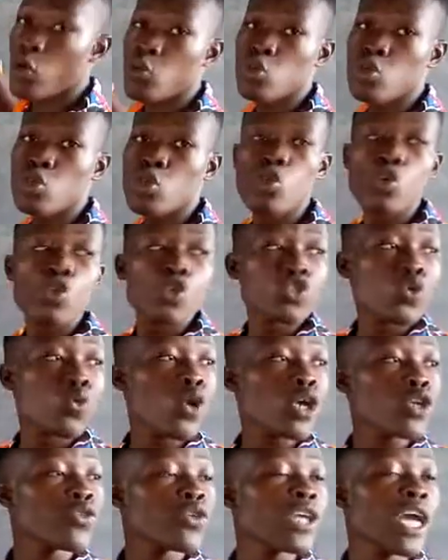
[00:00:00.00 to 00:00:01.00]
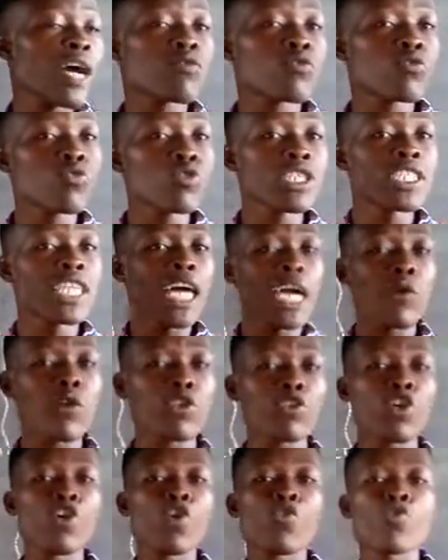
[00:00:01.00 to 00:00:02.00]
root. So what we have to do is that
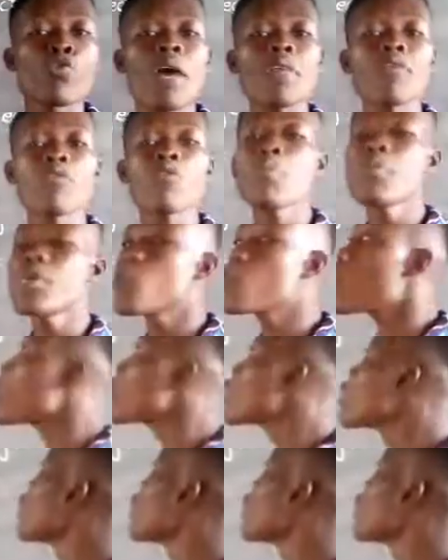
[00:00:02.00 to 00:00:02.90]
what? We have to make what?